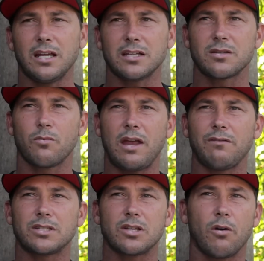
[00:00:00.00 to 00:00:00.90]
because the
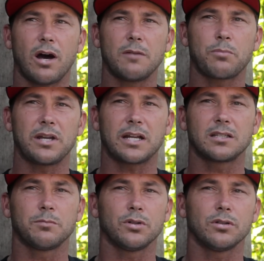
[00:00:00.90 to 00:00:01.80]
wave is so
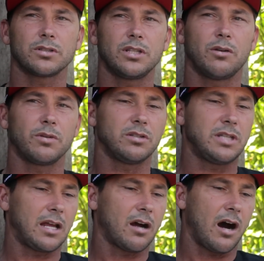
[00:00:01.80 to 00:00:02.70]
unpredictable, when you
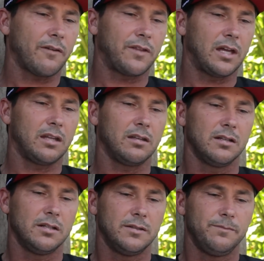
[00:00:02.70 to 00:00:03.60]
take off, that
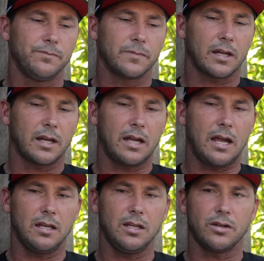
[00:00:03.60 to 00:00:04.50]

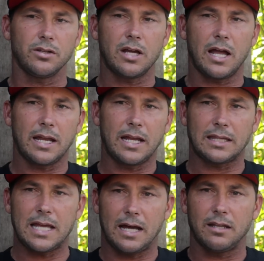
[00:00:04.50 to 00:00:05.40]
you kind of
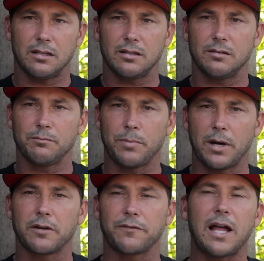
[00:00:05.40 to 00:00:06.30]
get that
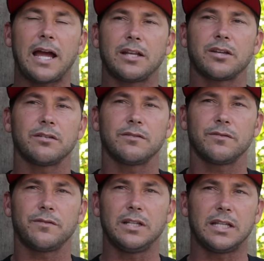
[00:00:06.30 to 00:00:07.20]
butterfly in your
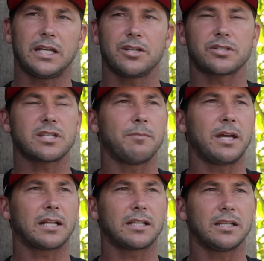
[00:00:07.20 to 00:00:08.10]
feeling in your
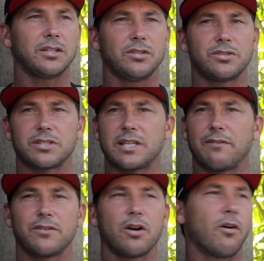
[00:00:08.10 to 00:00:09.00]
stomach that you just
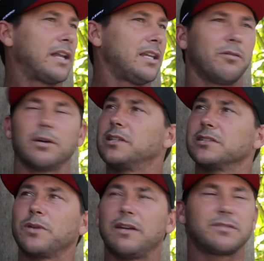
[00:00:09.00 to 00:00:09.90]
have no idea what
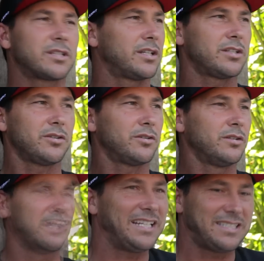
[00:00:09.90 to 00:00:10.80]
this wave is going to do.
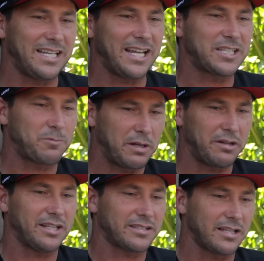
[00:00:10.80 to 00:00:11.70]
It's an
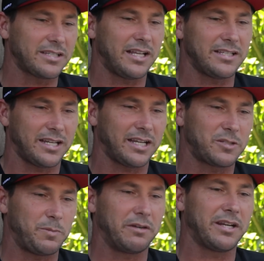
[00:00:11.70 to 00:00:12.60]
experience. Sunset is an
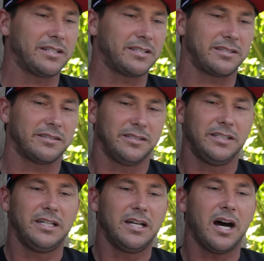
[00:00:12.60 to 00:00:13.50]

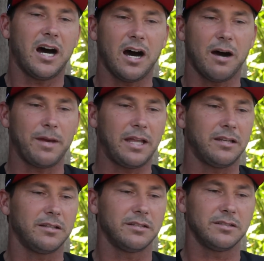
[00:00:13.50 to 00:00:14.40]
experience,
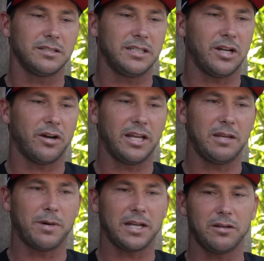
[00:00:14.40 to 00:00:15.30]
and
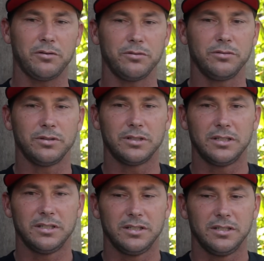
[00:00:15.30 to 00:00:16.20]
anybody
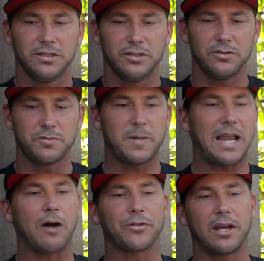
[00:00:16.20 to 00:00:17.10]
who's been
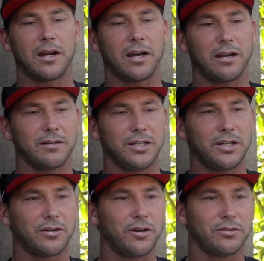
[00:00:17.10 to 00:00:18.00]
out there,
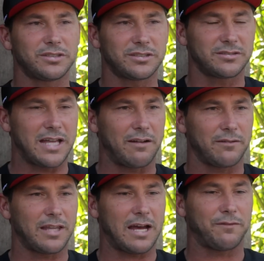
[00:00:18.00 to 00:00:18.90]
knows
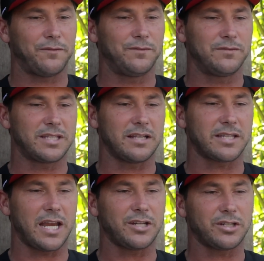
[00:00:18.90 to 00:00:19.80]
that
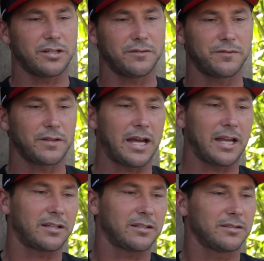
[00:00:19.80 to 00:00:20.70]
sensation of like,